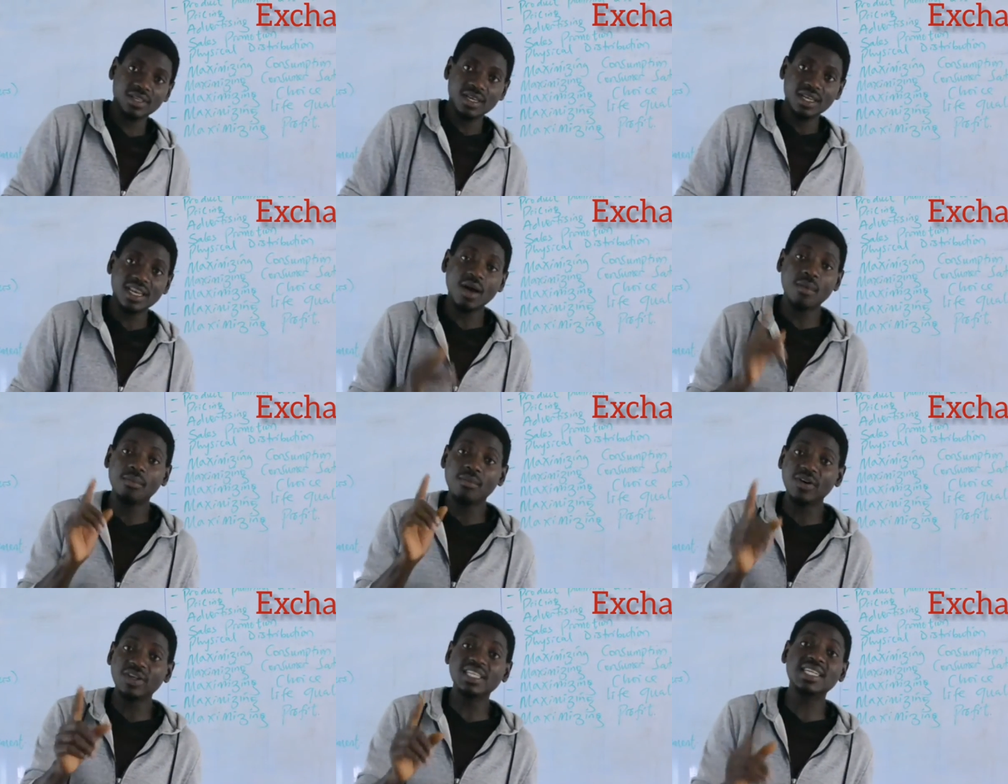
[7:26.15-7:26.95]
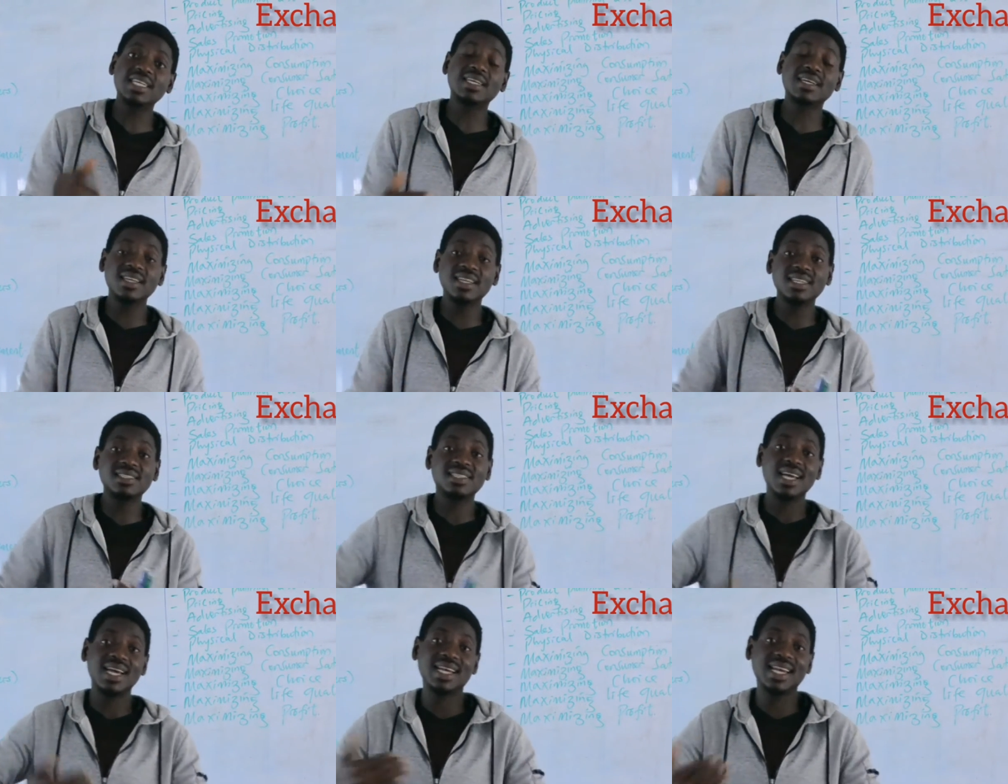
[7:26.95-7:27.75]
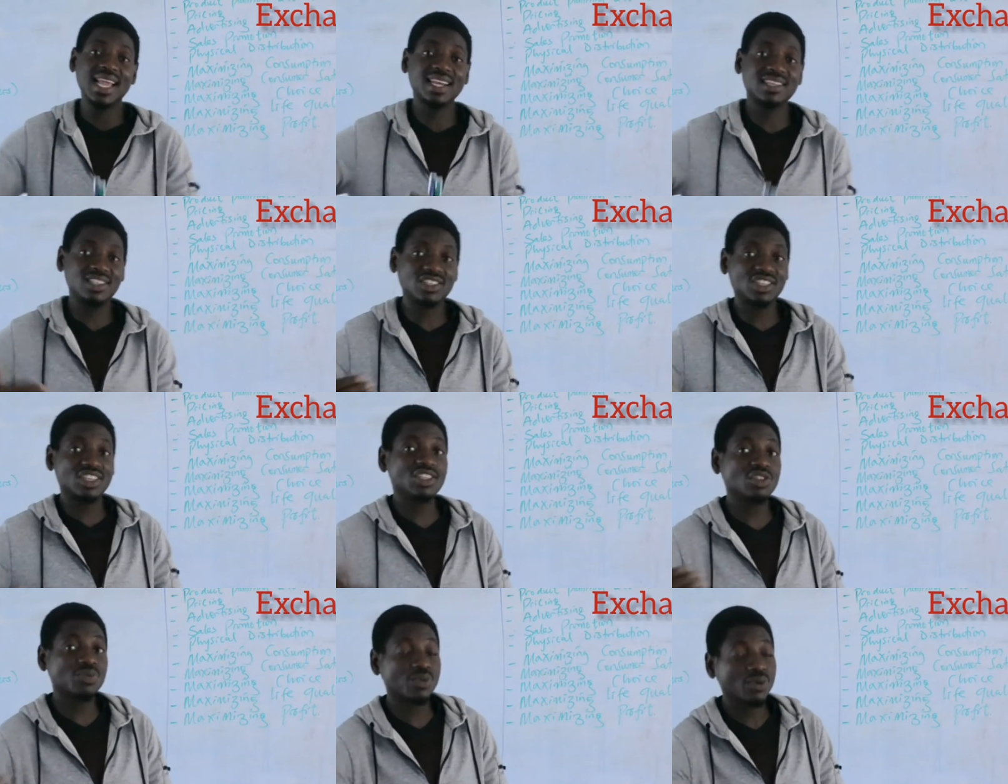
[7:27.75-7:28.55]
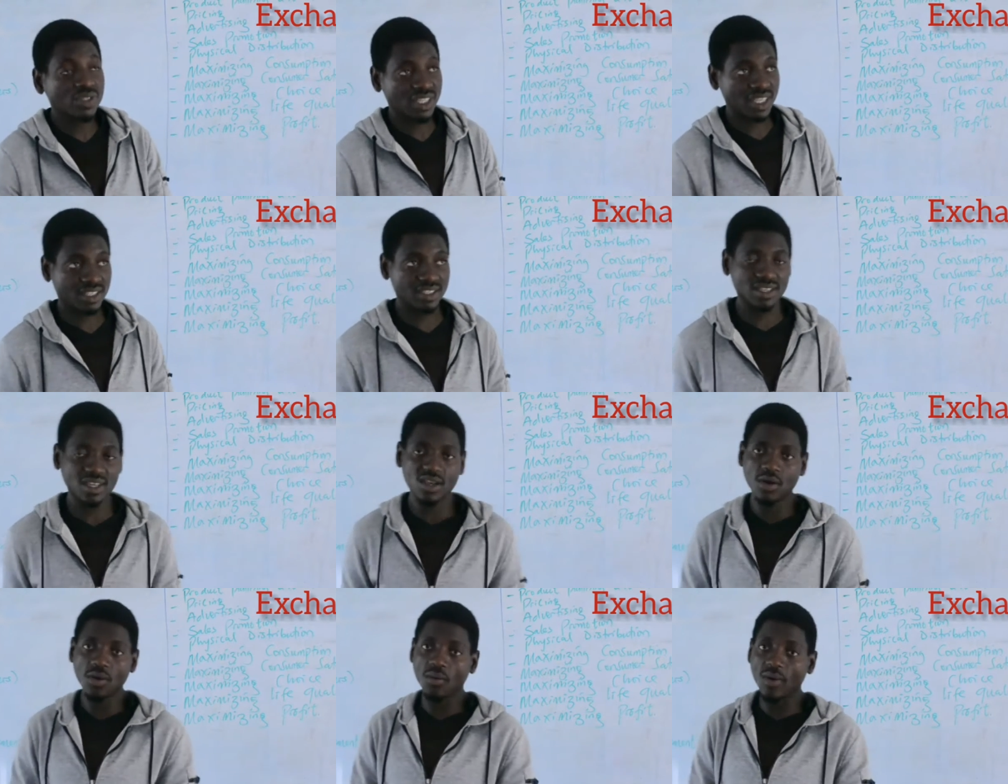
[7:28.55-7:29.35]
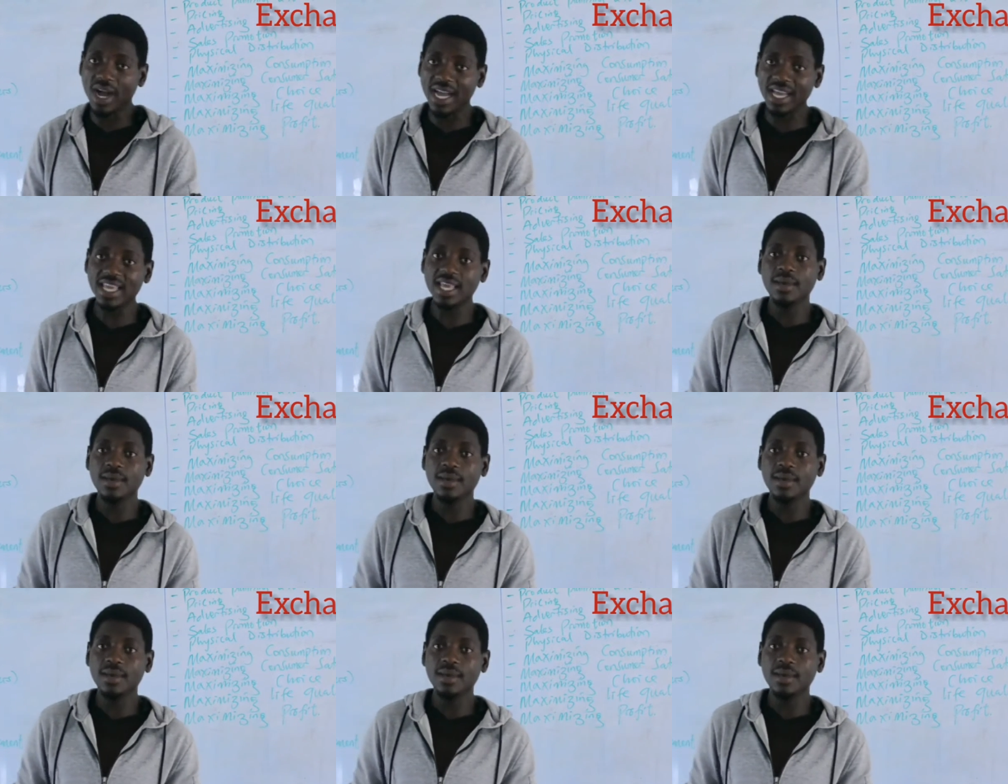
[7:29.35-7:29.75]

Now, money creates an exchange process. Why?